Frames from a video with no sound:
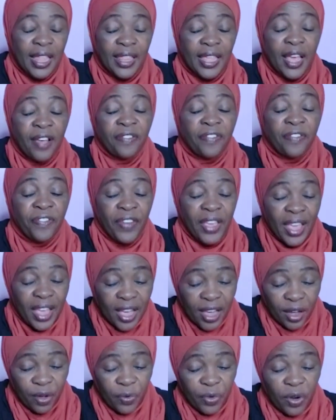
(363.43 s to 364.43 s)
their
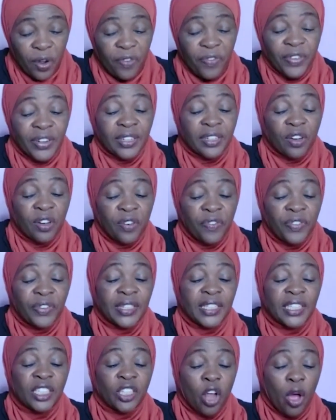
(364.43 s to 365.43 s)
fear will often
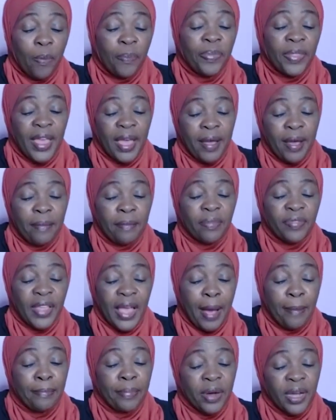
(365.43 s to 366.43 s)
stop
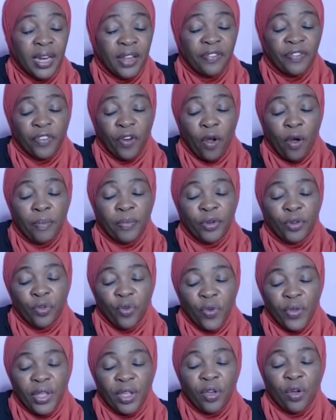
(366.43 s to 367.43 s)
their body from
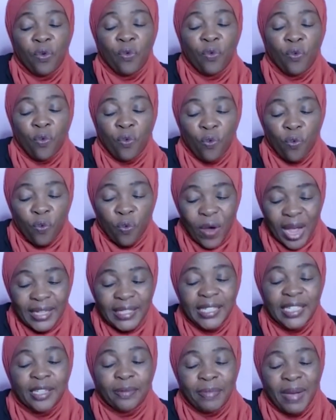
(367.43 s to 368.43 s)
doing what
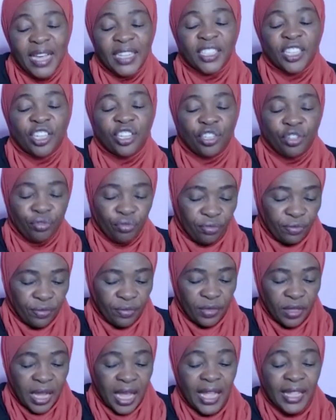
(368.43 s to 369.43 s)
it must do.
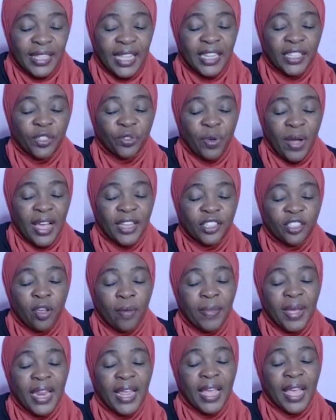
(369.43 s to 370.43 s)
That's why so
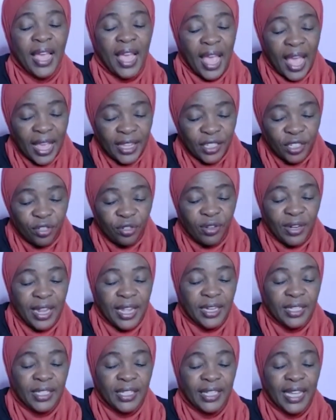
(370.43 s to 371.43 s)
many A
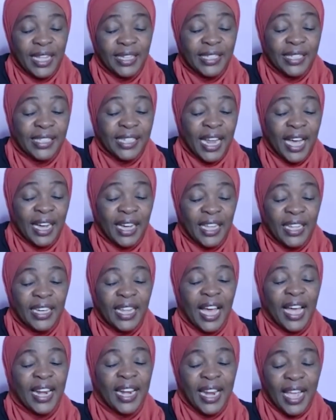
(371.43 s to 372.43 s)
students get stuck in
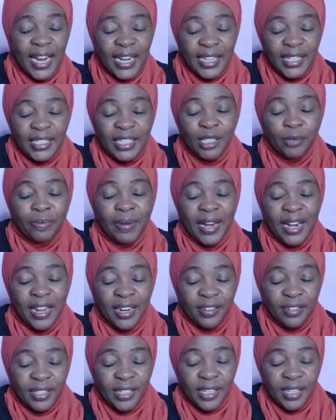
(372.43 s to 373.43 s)
analysis
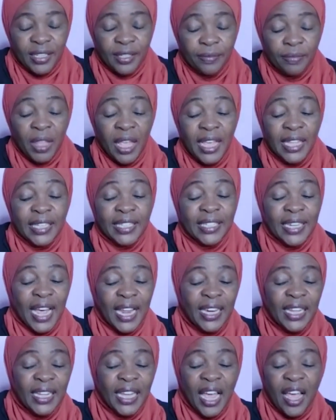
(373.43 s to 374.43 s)
paralysis,
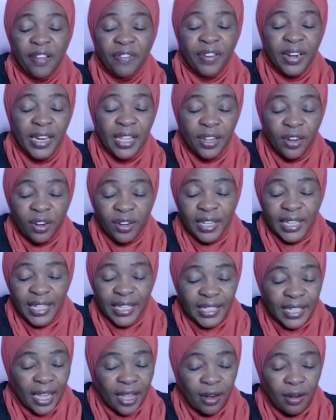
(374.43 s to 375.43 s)
studying every little
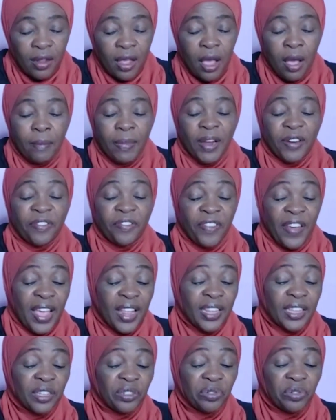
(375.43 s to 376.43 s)
detail but
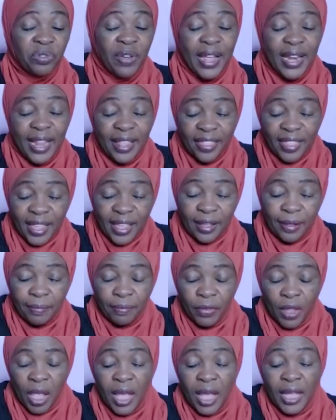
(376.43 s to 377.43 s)
failing to do anything.
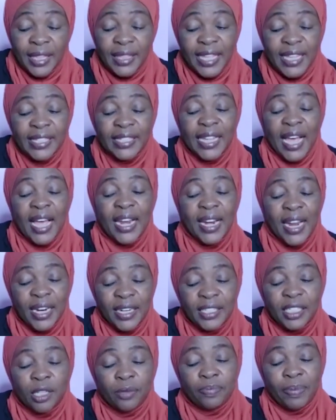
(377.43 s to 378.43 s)
This
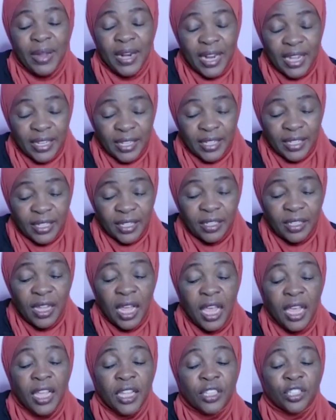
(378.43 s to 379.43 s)
analysis paralysis
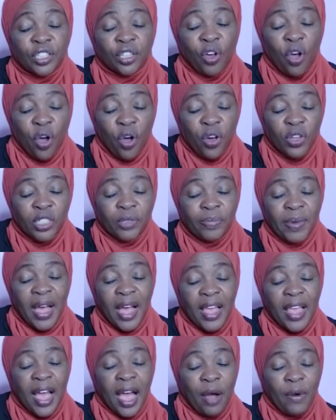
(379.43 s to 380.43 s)
is caused
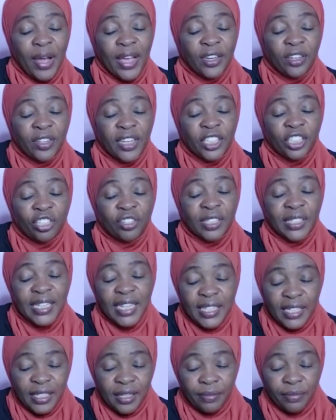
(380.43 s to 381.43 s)
by our educational
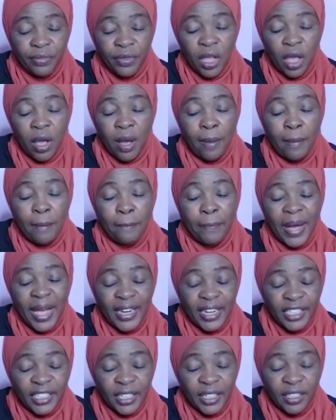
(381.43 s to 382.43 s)
system,
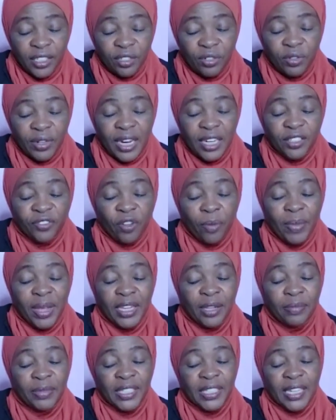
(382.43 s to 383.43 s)
punishing students for
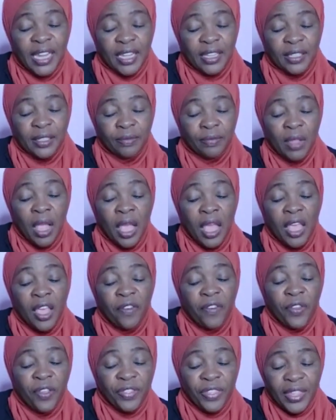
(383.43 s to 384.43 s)
making mistakes.
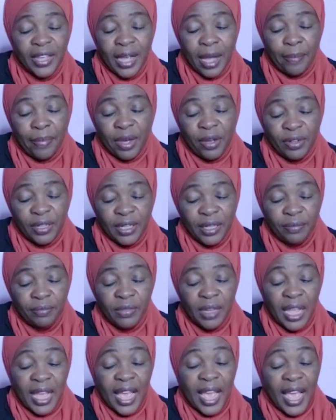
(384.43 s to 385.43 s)
If you think about it,
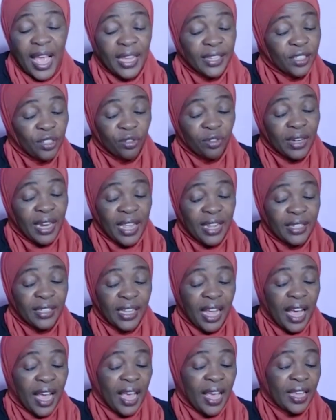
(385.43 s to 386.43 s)
A students
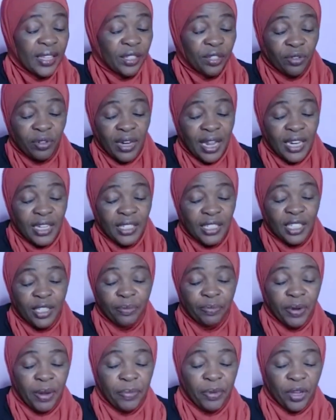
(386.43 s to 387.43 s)
are A students
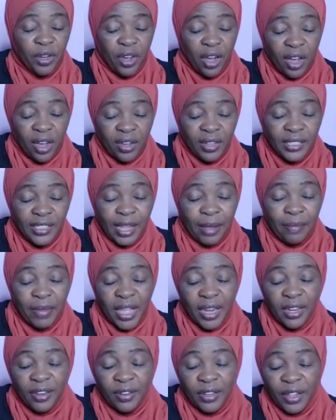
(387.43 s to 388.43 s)
simply because they
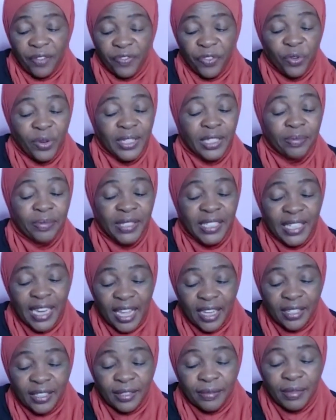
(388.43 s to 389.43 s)
made the fewest
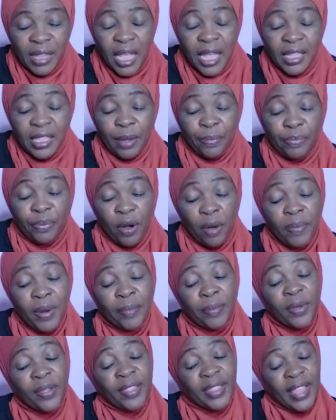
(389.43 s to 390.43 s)
mistakes. The
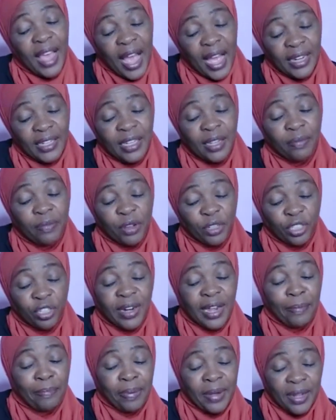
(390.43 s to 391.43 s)
problem with that
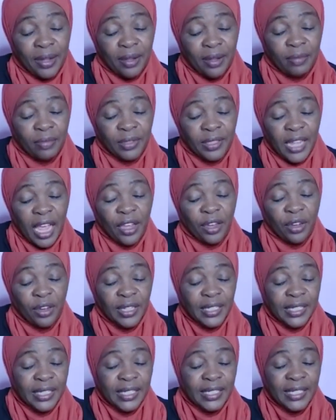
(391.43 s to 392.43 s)
emotional
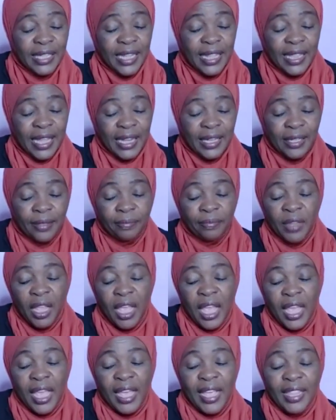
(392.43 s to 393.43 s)
psychosis is that
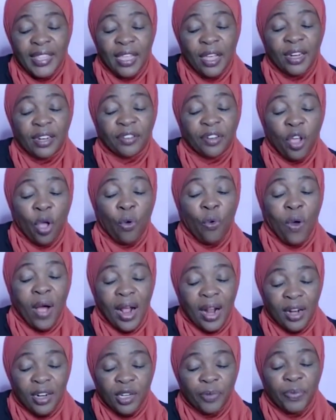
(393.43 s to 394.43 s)
in the real
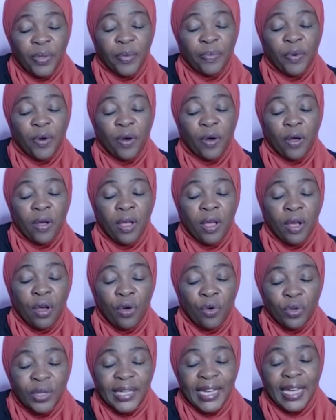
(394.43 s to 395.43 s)
world, people
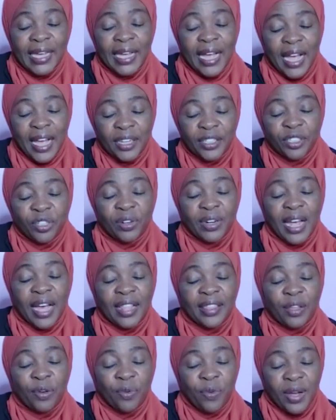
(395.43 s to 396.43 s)
who take action
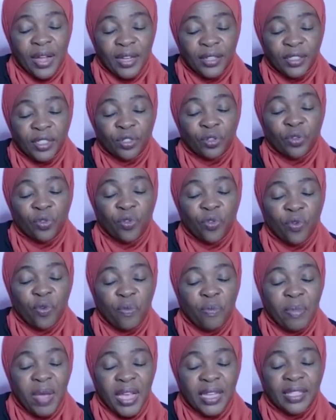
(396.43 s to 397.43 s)
are the ones
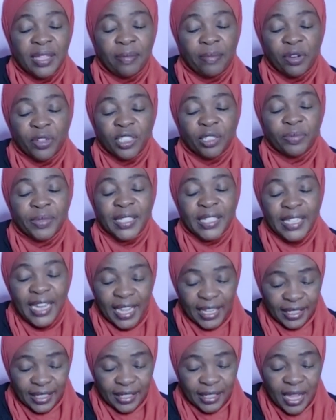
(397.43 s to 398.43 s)
who make the most
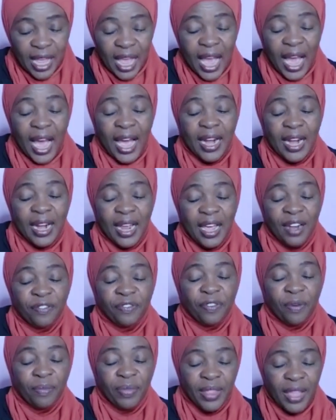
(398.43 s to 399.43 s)
mistakes and learn
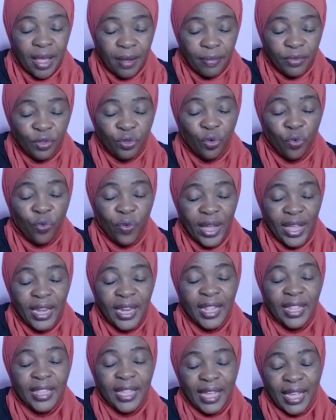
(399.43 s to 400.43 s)
from them to win
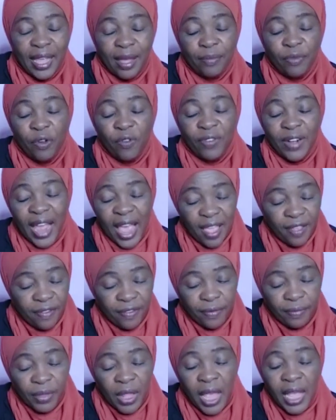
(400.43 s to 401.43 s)
in the game of life.
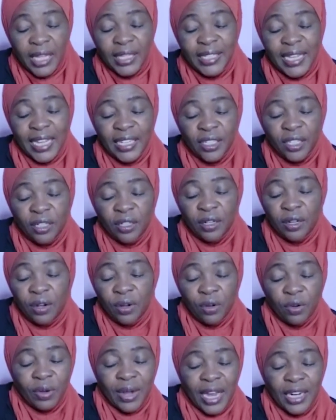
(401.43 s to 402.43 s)
Just
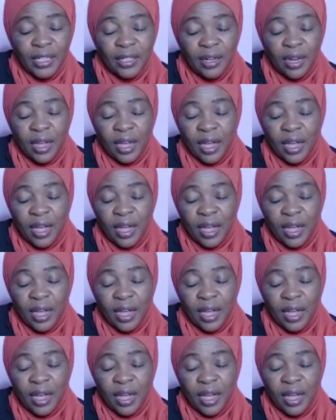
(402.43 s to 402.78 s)
look at,